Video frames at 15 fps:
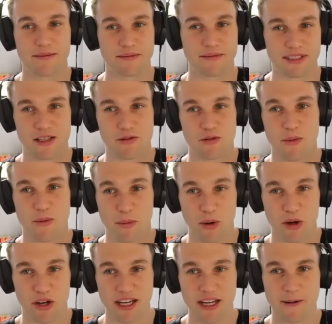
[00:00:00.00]
Touch with my
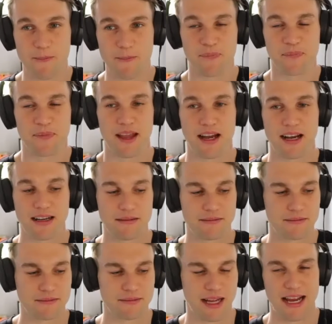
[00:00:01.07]
body,
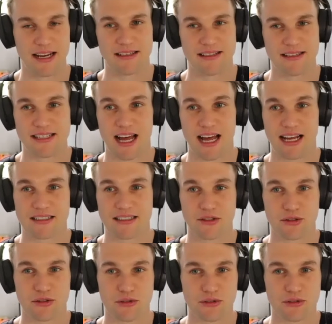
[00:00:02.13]
and start
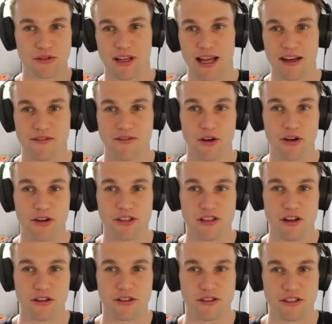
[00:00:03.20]
to like focus
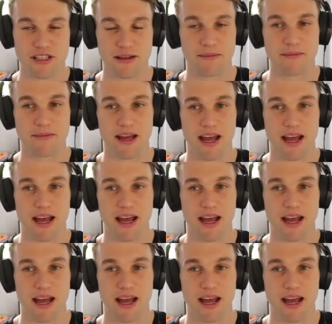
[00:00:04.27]
on some